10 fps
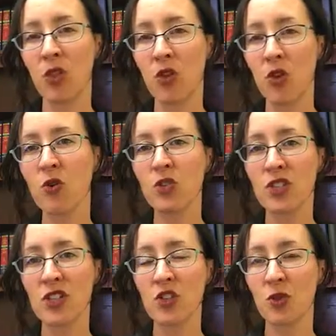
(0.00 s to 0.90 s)
Those
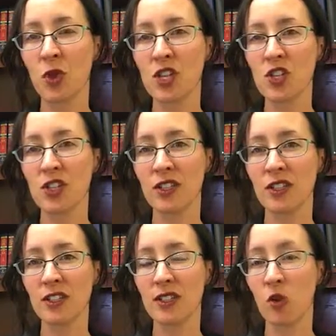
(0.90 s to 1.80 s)

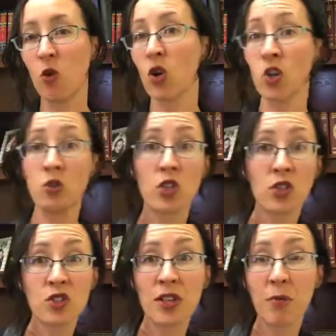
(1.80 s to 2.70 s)
situations, or you
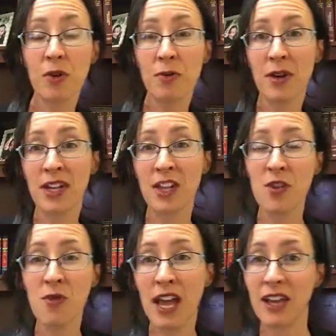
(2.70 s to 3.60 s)
took separate money
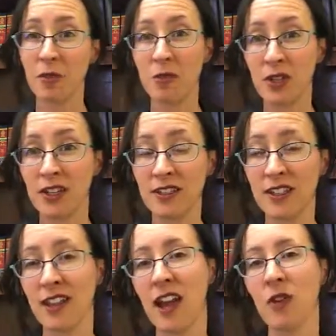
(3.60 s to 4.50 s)
you had and put it
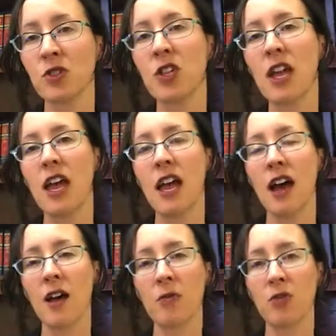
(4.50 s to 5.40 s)
into the house,
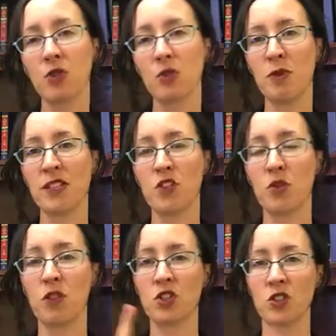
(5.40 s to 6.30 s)
those would be
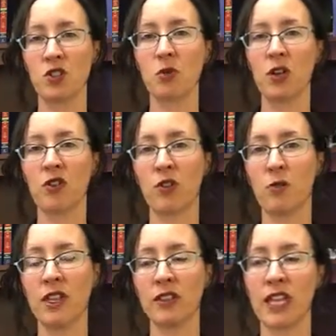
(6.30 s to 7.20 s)
situations where
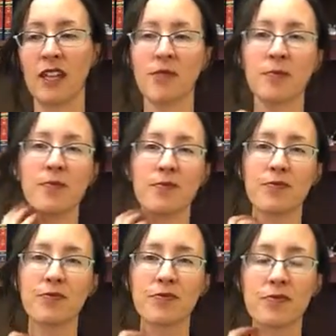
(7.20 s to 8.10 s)
there'd be a lien.
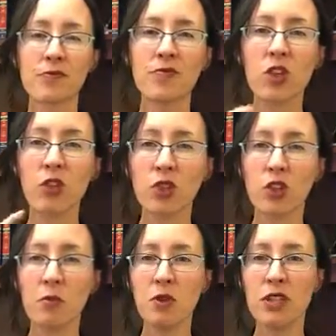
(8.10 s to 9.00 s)
The
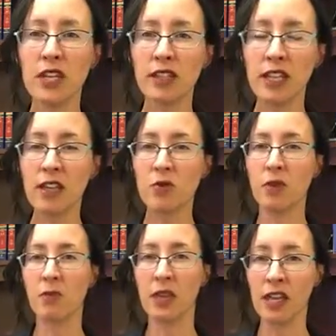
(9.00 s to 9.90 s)
community lien
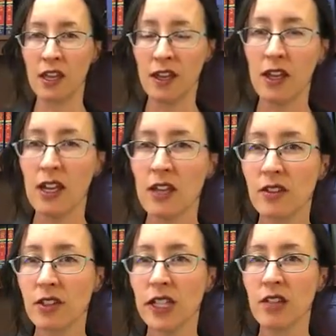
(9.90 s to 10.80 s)
would be
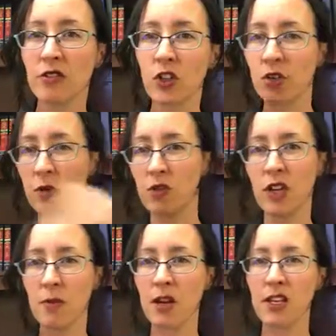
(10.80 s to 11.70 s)
the lien for
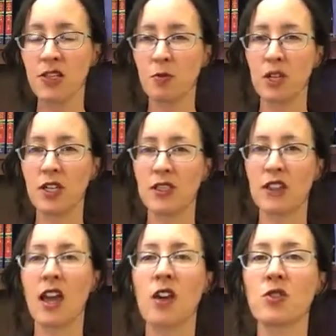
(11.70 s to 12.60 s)
community monies put into
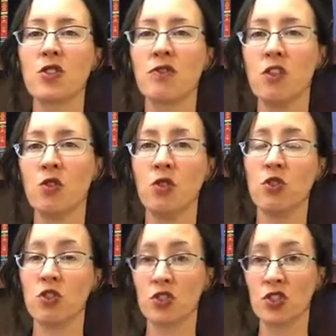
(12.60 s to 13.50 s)
the house. If you
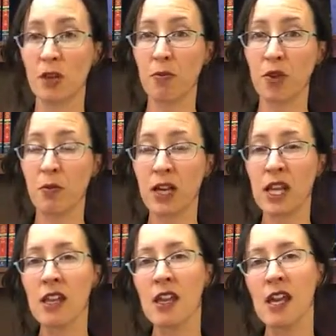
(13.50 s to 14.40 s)
used your separate
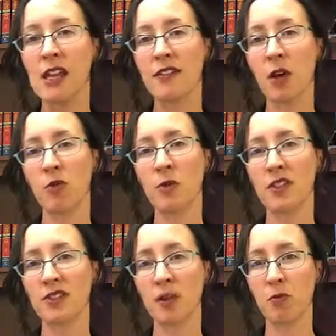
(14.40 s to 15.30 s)
money, that would
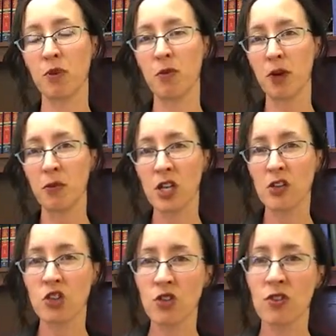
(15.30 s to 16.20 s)
be a separate
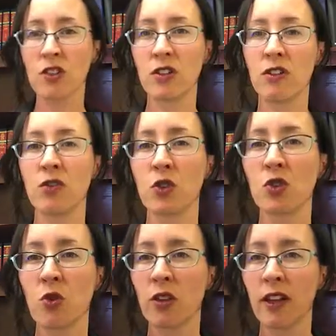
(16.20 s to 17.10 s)
property issue that the
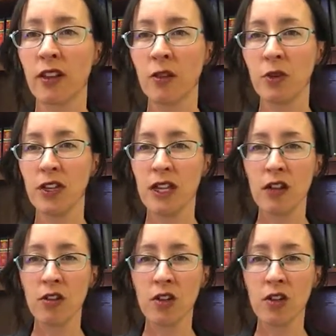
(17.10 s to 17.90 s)
divorce court likely wouldn't hear.